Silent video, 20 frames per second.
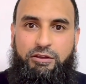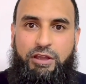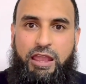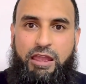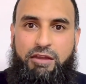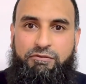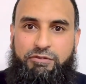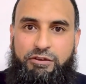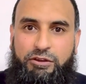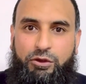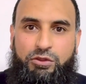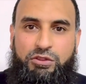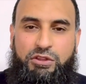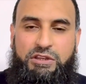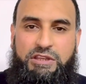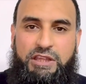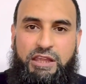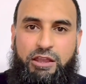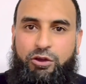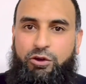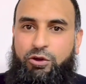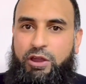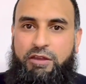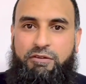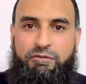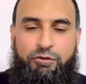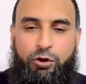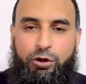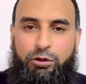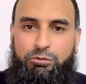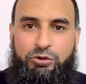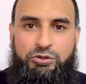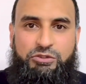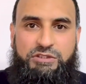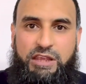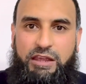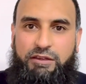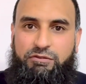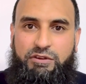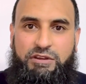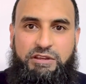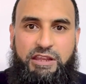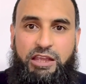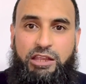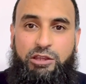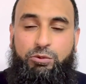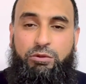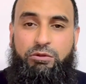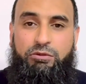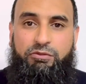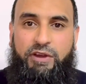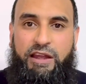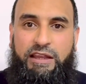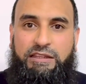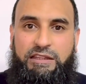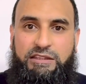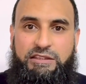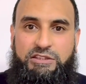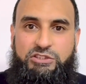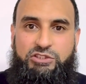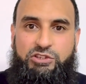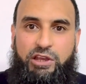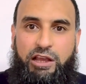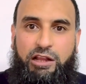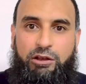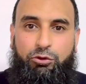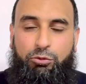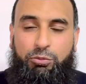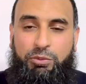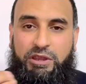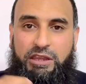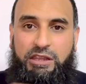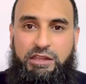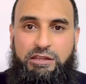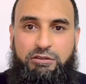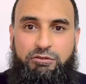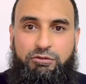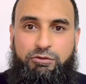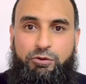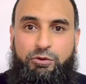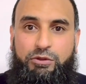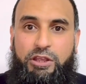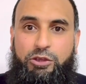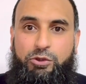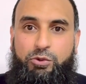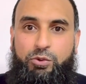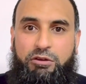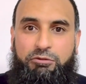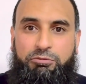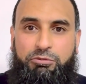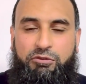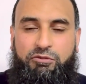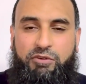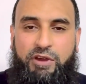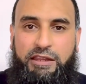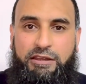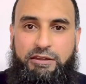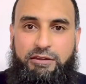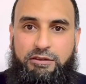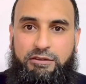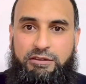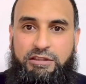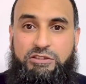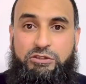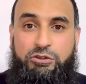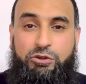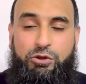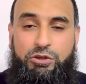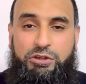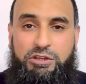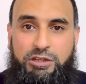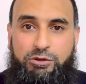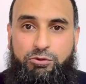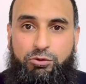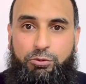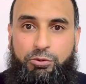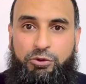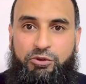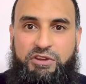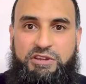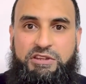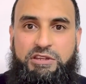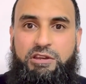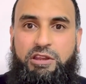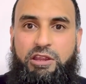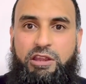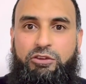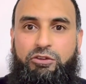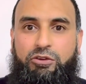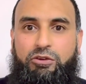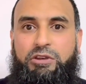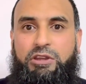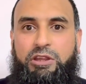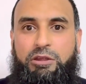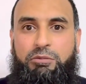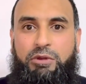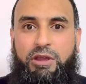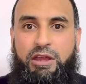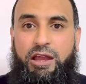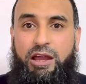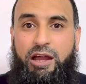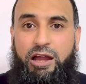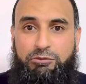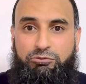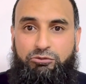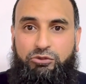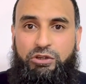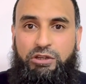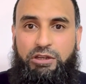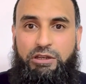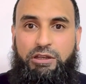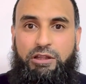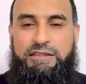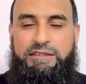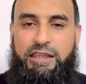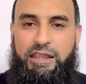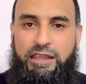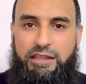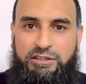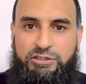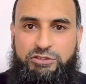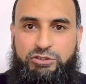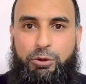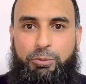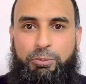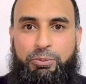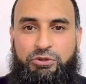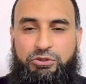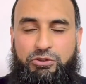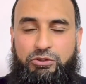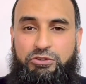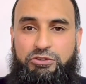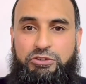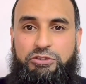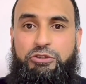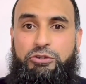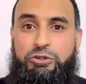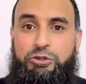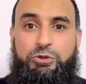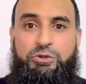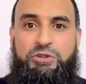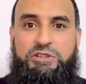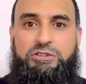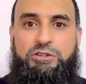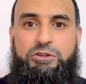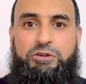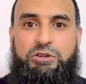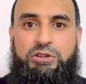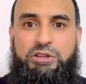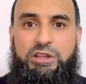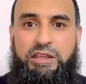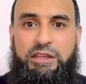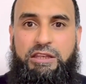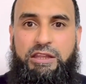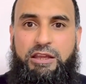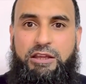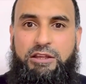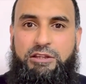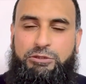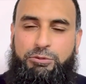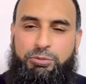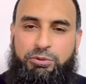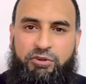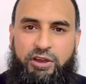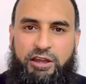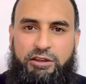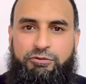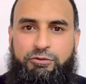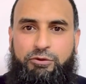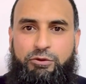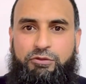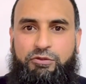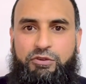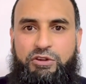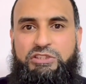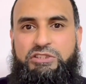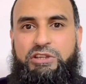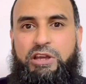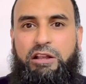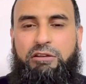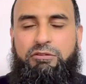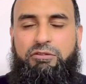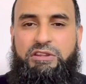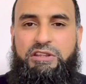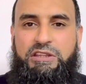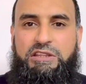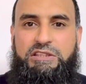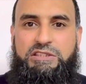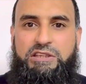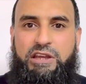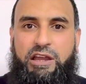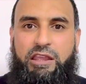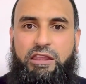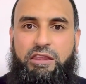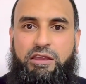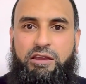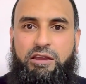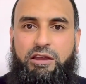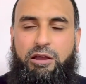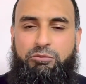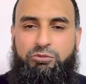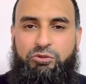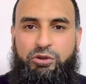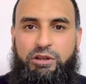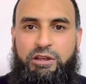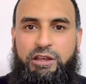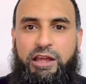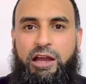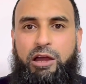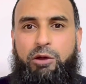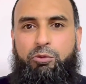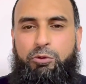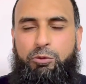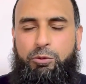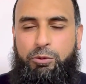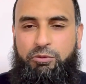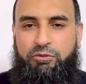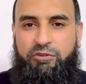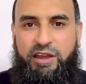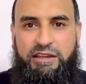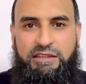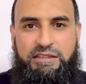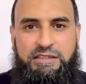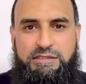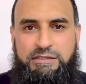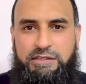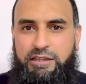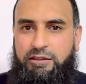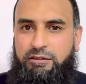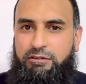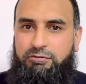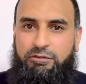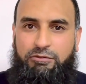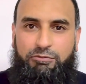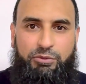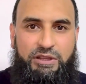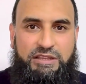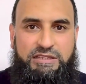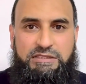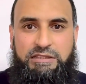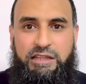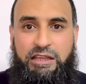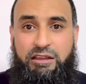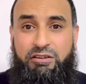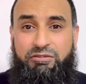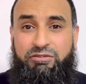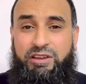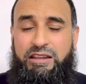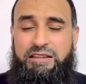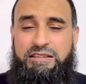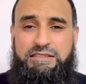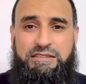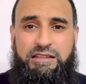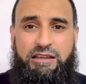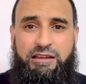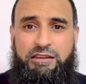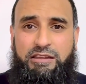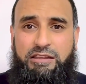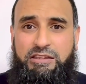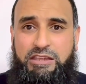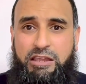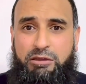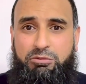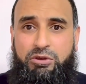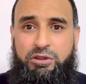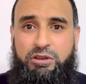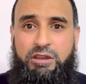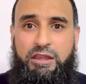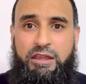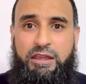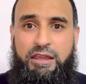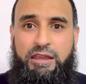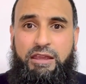Every other day, or almost every day, you will find that this child will be eating food that you have provided. This good deed will be written in your name. Alhamdulillah. Take this opportunity to do this good deed, to provide food for a child for the entire year. Alhamdulillah. We will provide this in places like Afghanistan, in Yemen,